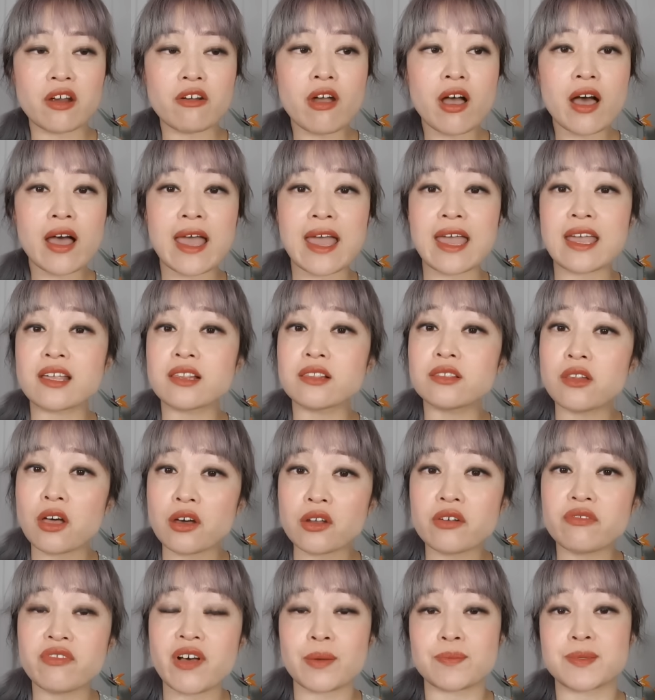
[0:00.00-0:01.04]
are a lot
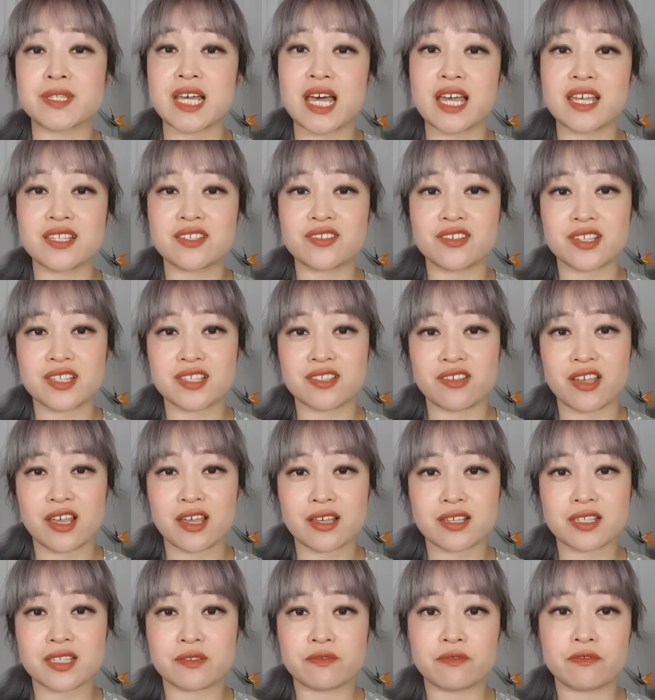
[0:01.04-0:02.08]
of upsides to
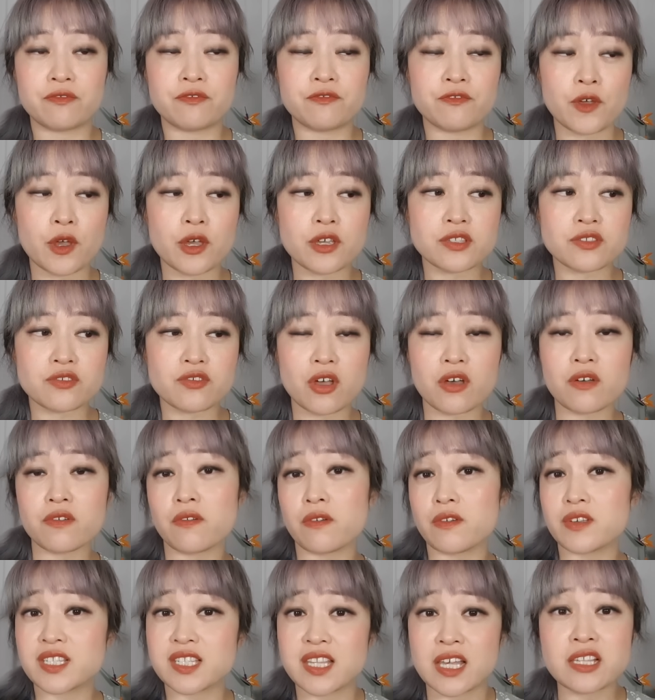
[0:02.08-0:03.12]
sticks. First off,
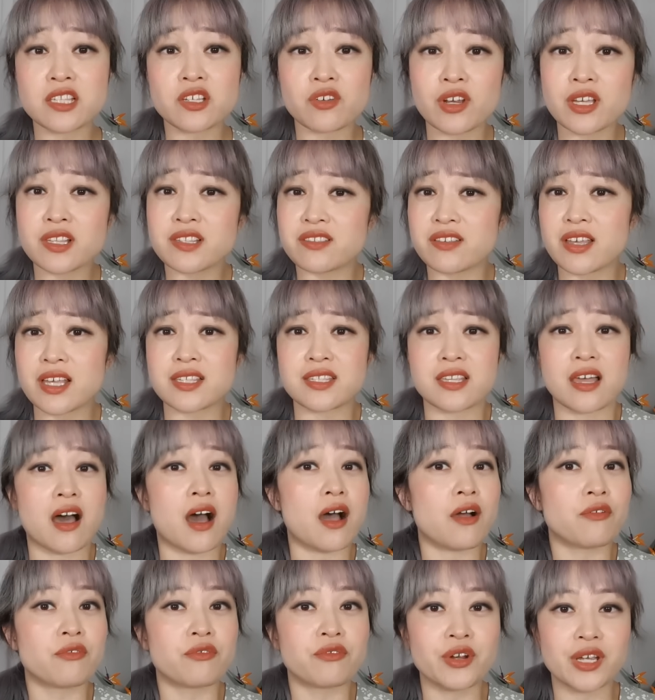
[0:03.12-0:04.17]
sunscreen sticks
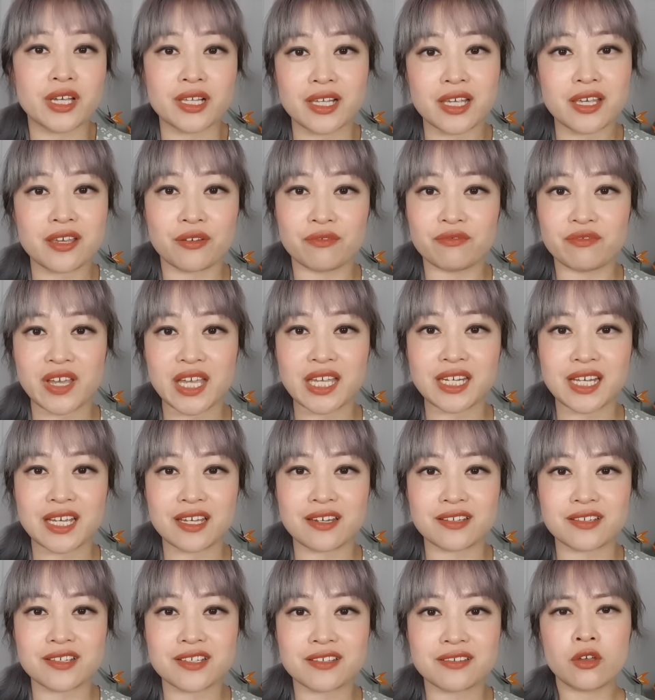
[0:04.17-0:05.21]
are really
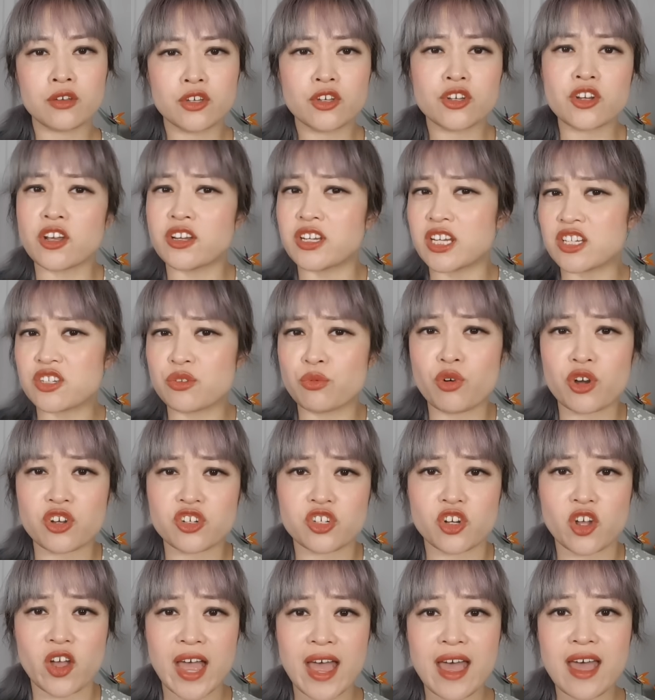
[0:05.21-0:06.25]
convenient. You don't need to wash
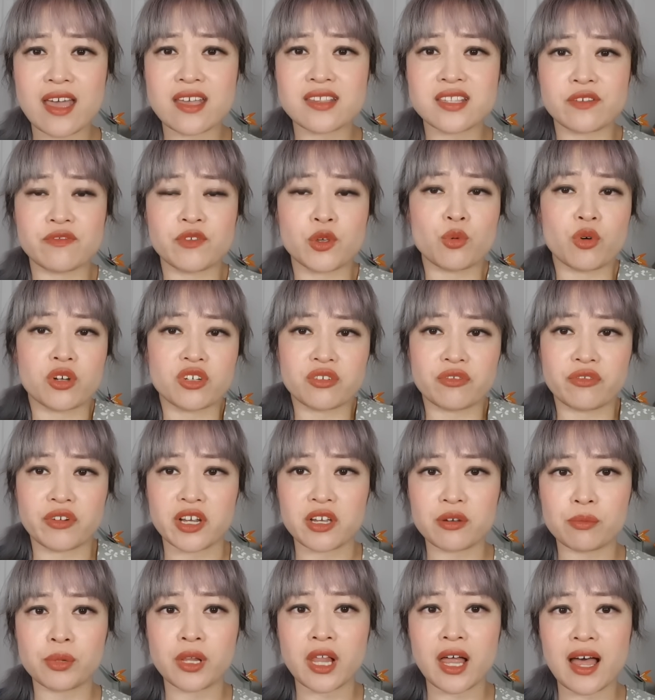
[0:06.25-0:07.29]
your hands if you want to
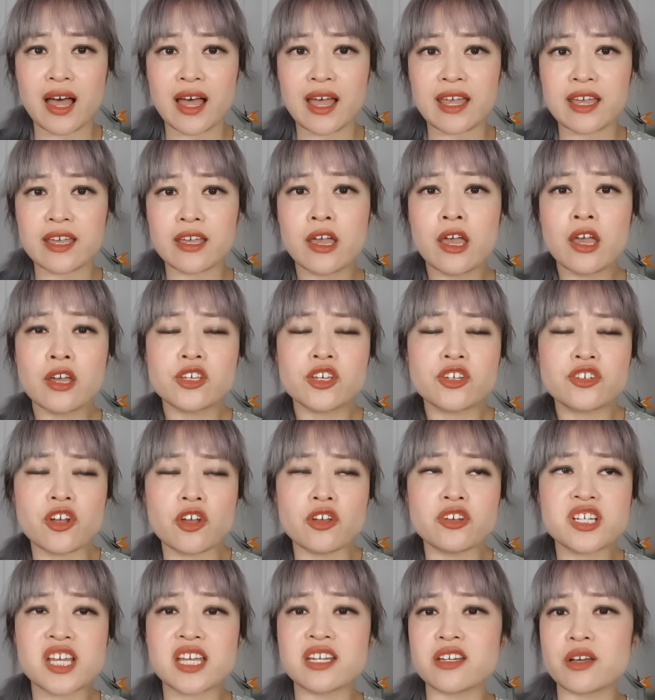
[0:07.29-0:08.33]
reapply. You
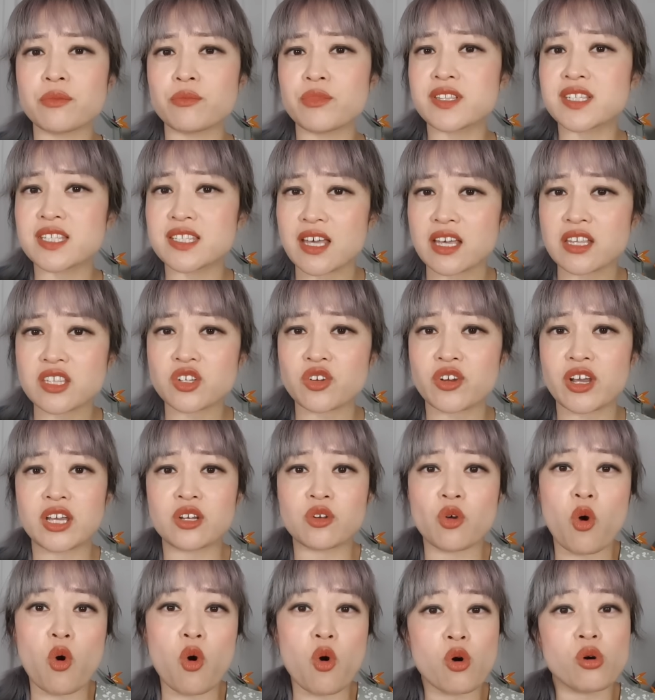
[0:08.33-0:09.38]
don't end up with
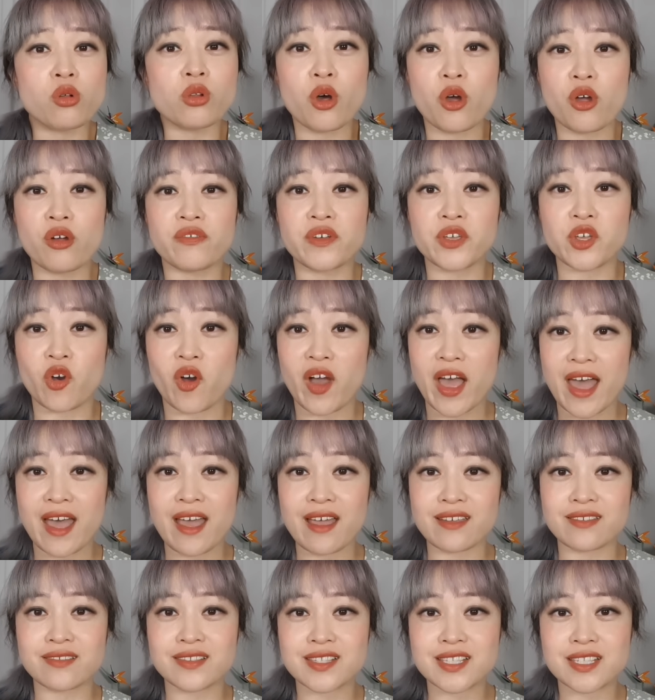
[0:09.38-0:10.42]
sunscreen all over your
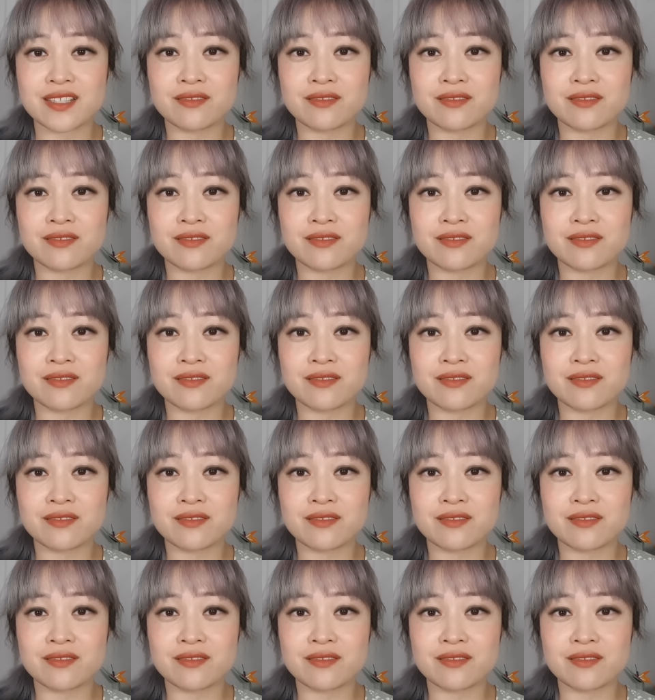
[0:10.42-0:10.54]
hands.